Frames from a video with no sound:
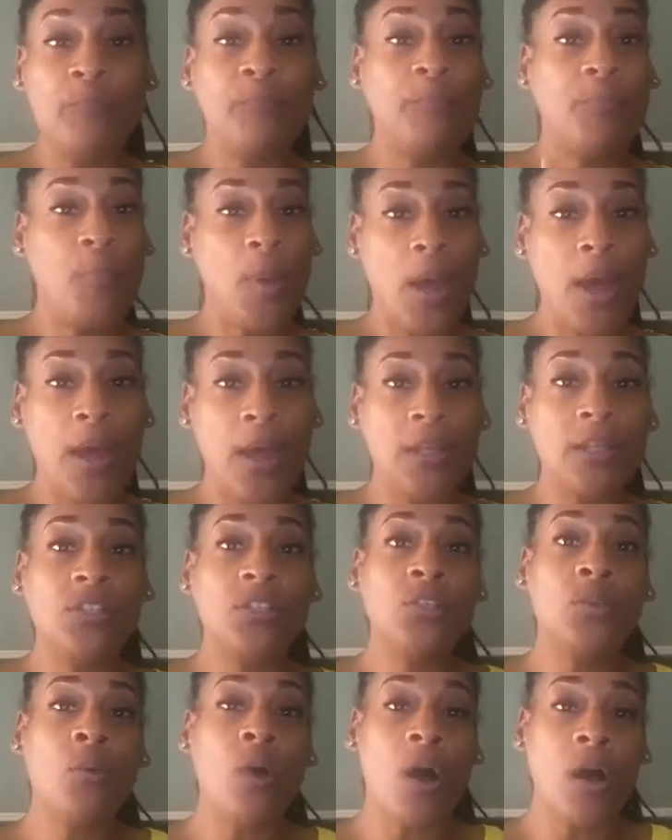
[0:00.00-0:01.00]
but
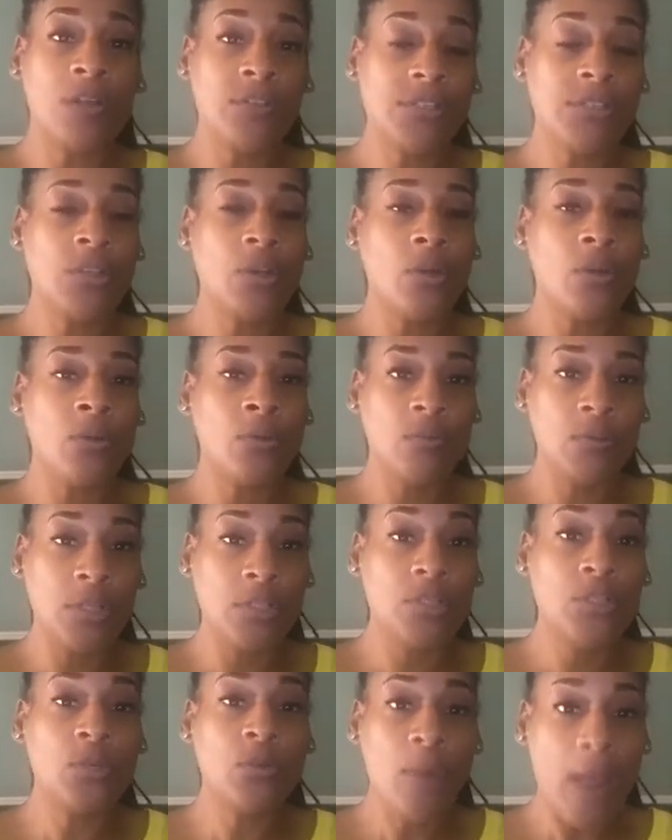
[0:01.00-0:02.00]
you also
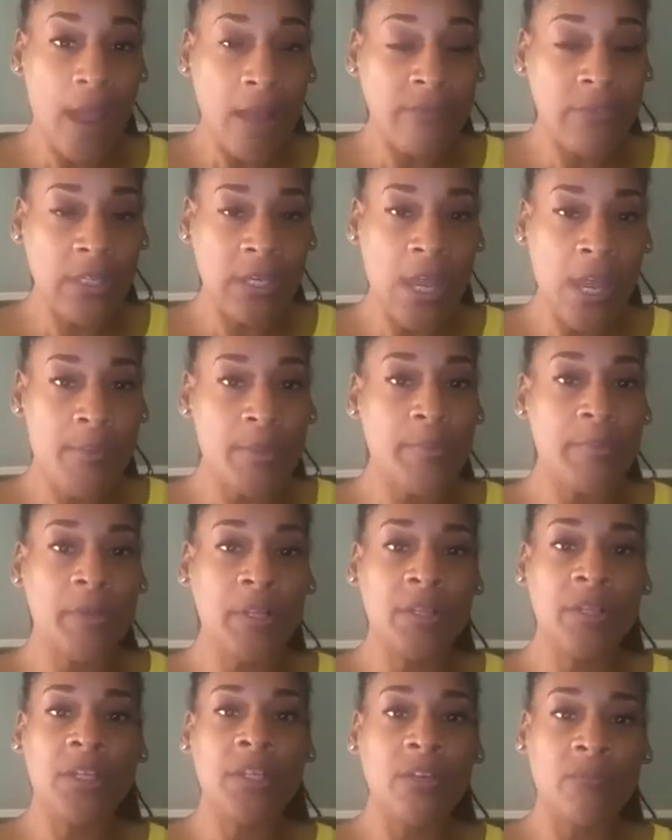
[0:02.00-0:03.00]
do have the
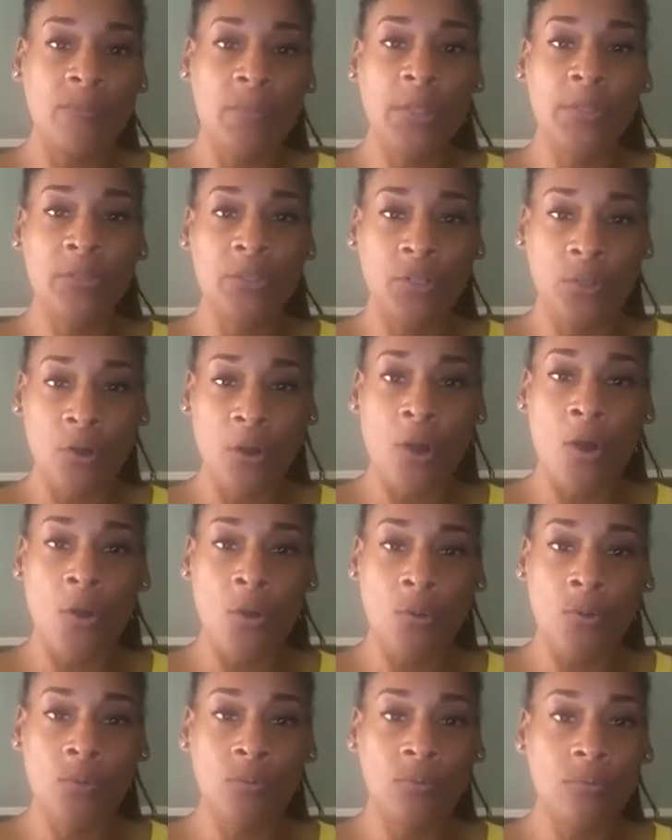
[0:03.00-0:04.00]
capability of building your
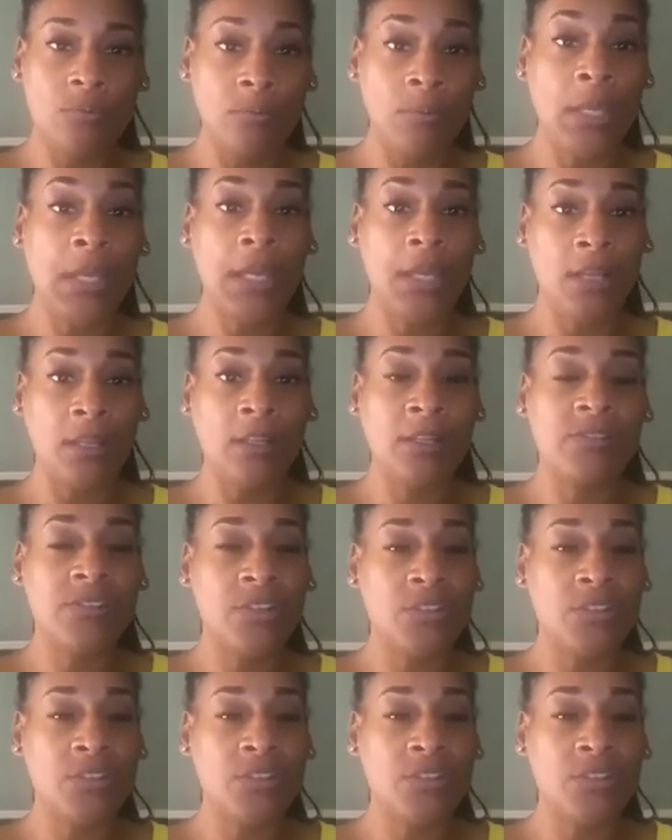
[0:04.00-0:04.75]
own media list. It